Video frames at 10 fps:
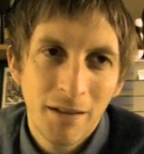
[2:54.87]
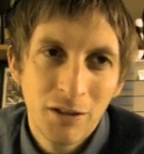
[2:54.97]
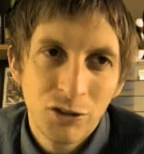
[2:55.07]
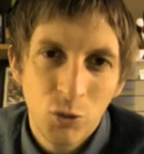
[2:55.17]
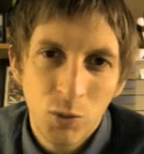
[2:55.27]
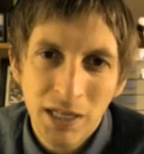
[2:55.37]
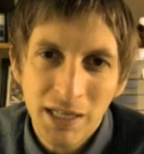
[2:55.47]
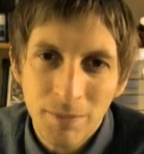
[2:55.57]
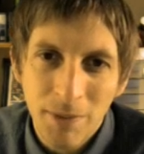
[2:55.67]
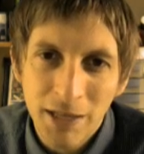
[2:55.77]
So we can hit
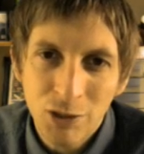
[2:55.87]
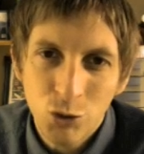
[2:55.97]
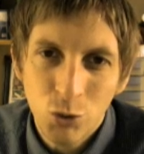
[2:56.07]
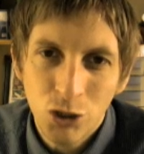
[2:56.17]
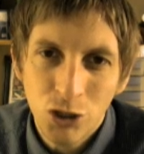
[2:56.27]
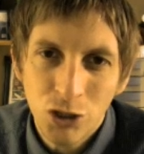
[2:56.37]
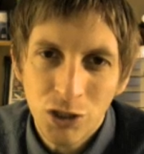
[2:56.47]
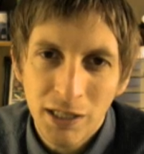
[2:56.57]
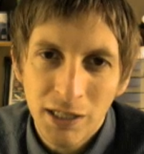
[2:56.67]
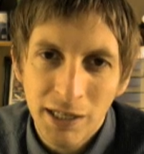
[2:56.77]
the pen tool,
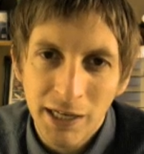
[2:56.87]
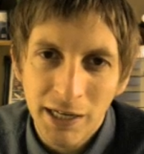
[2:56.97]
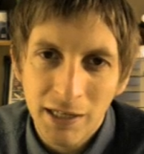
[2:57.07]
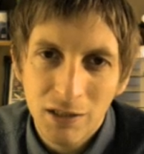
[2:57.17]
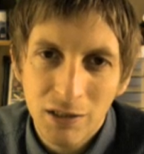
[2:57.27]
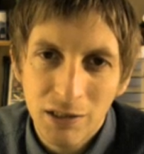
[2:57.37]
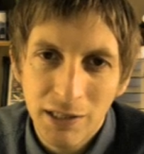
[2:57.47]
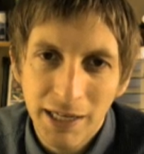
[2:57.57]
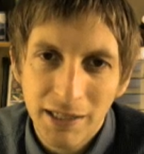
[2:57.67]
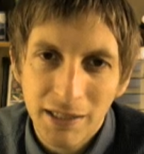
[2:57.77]
hit
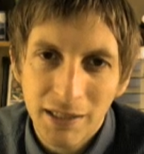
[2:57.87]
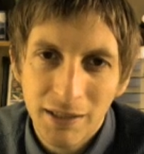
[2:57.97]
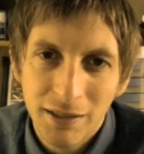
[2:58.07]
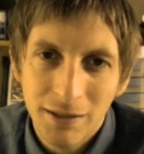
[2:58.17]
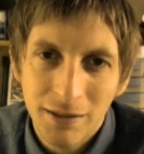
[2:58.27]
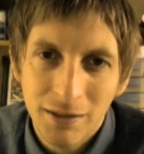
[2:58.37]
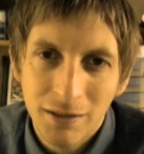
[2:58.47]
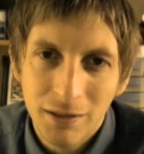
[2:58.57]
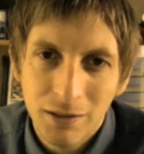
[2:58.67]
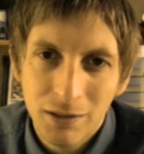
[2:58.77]
click,
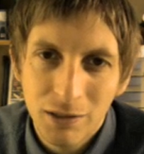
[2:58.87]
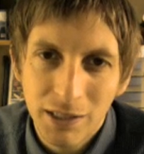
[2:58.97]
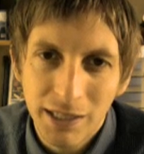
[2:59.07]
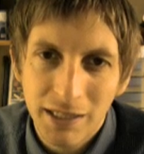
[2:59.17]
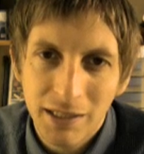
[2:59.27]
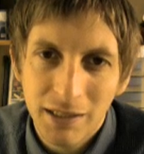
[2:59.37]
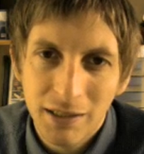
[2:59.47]
click,